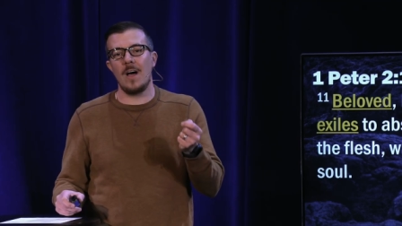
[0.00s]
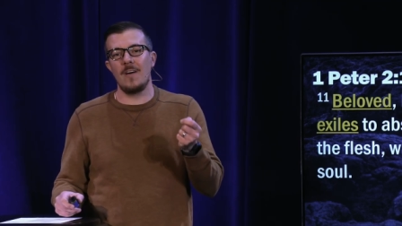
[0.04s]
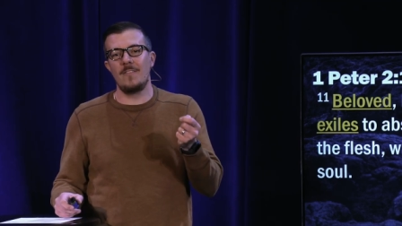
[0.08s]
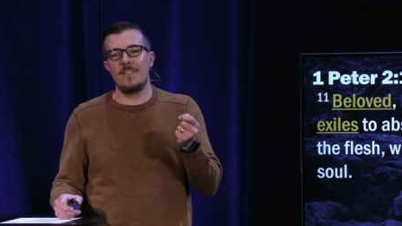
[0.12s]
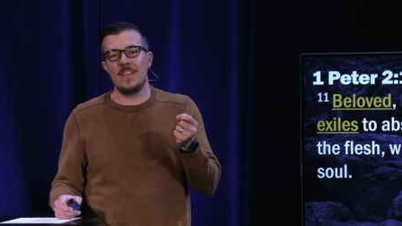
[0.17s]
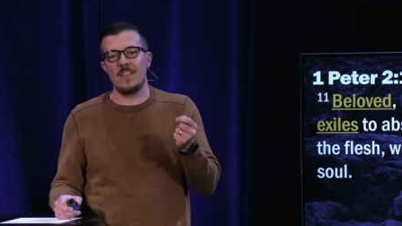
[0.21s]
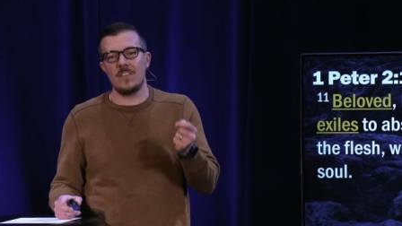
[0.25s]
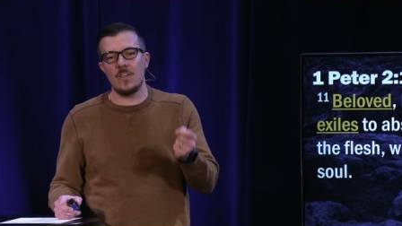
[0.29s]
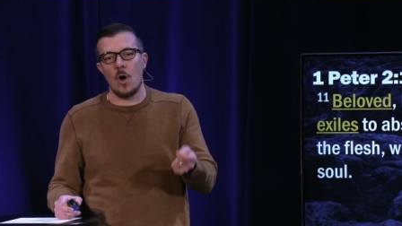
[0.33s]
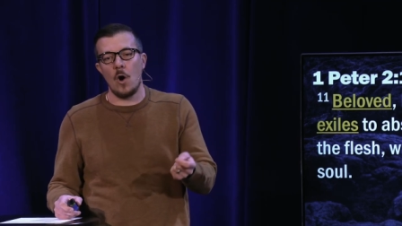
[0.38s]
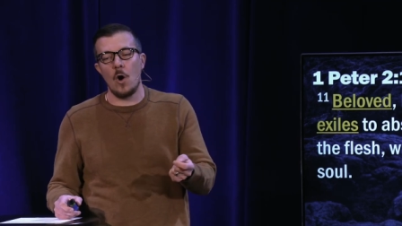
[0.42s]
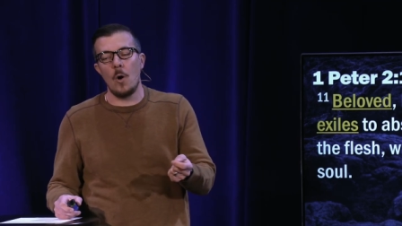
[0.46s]
of
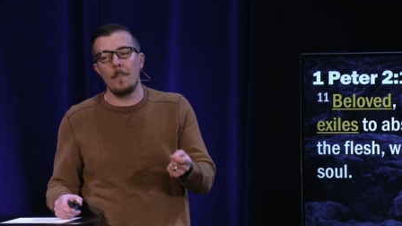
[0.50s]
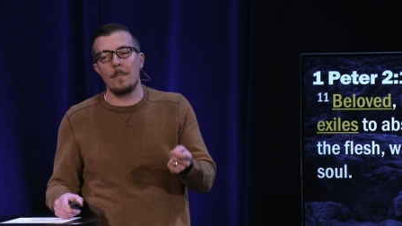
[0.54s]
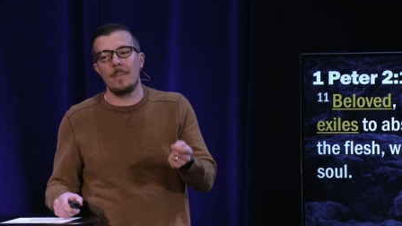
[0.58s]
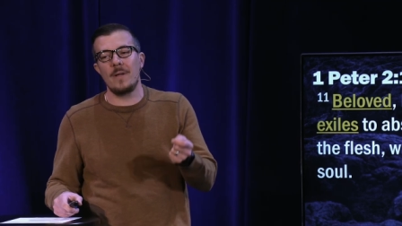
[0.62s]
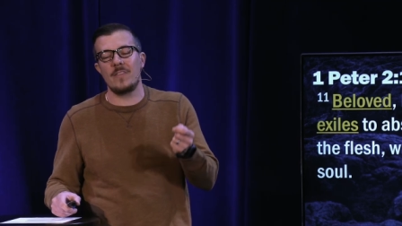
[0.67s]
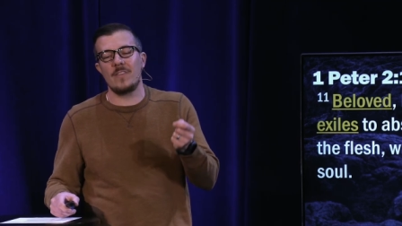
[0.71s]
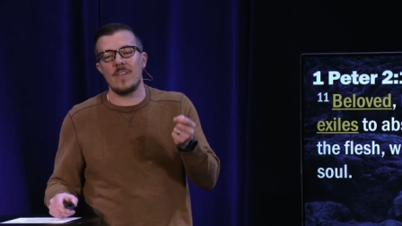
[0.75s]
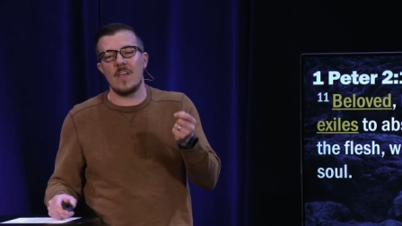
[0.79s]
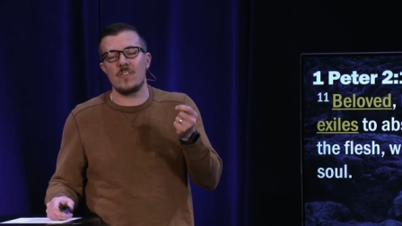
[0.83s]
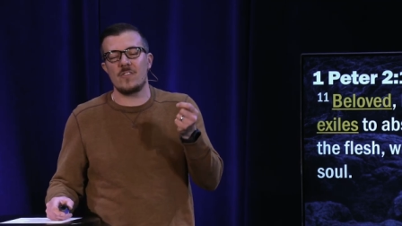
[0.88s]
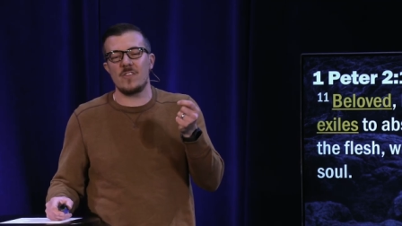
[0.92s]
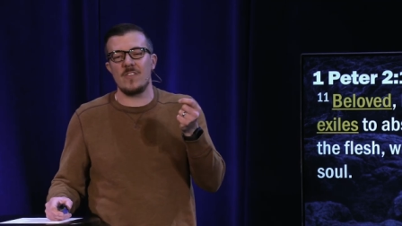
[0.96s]
his own
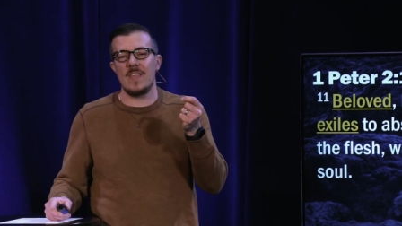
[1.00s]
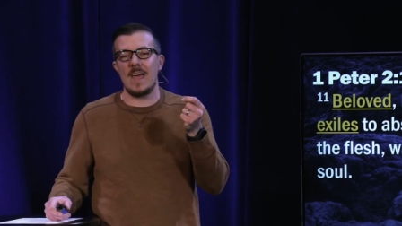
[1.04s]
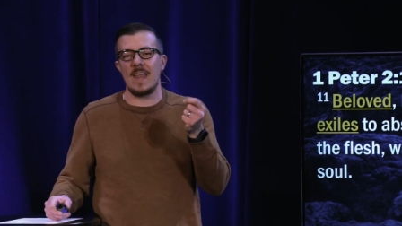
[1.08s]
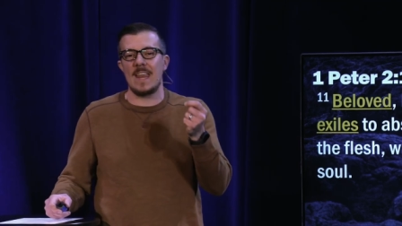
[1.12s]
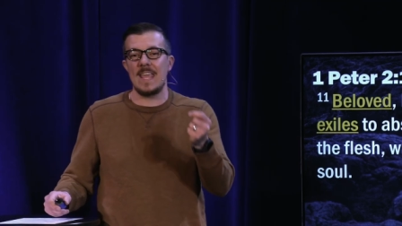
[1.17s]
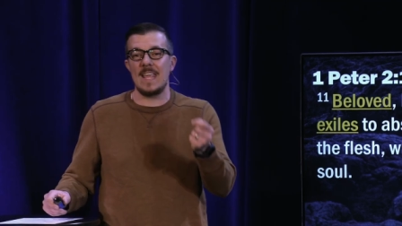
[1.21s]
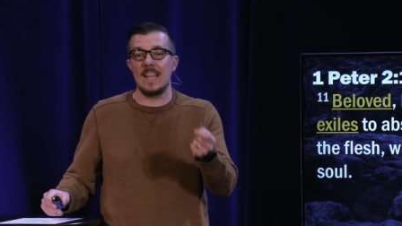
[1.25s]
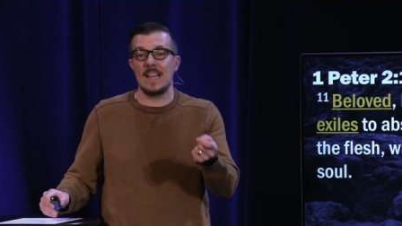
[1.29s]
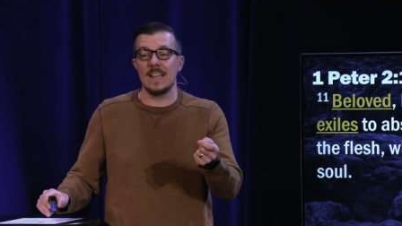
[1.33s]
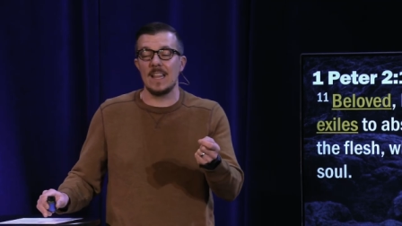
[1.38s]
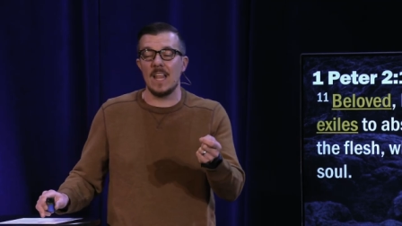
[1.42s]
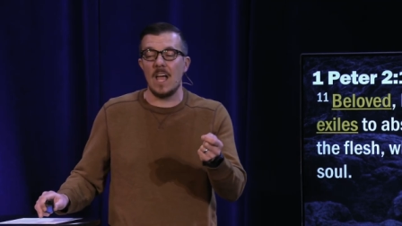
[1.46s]
possession that
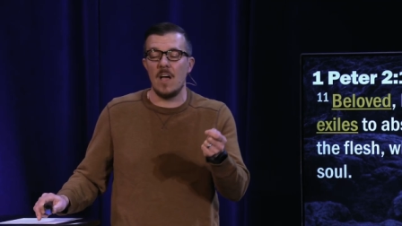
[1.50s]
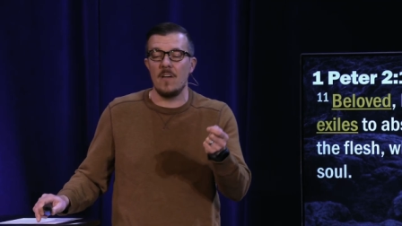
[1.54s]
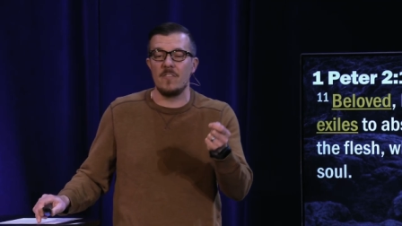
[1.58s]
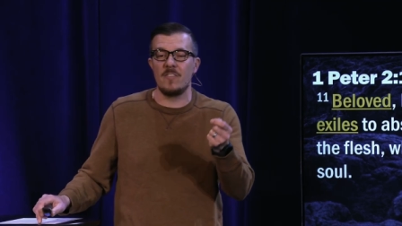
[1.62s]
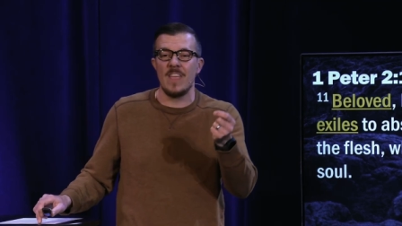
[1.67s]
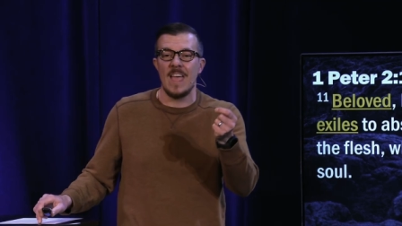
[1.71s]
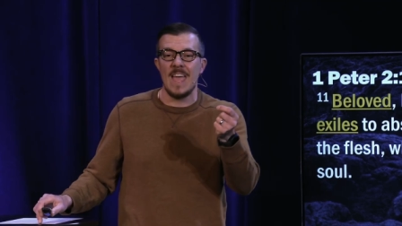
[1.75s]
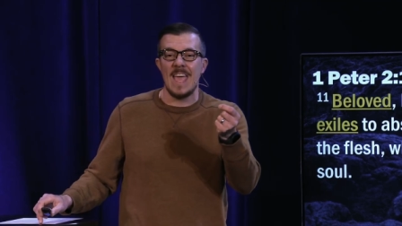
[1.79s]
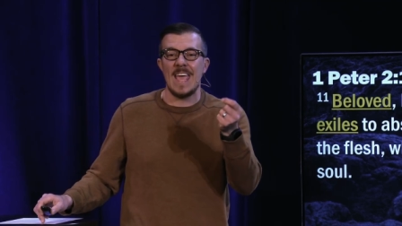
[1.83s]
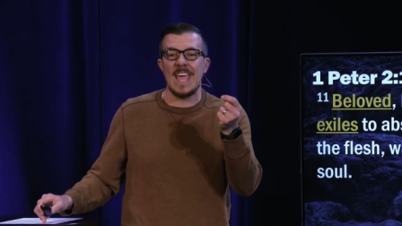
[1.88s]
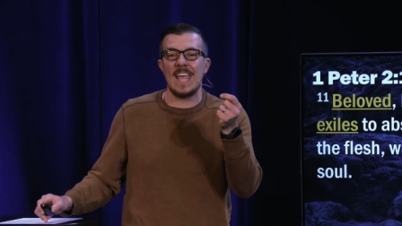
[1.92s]
he loves.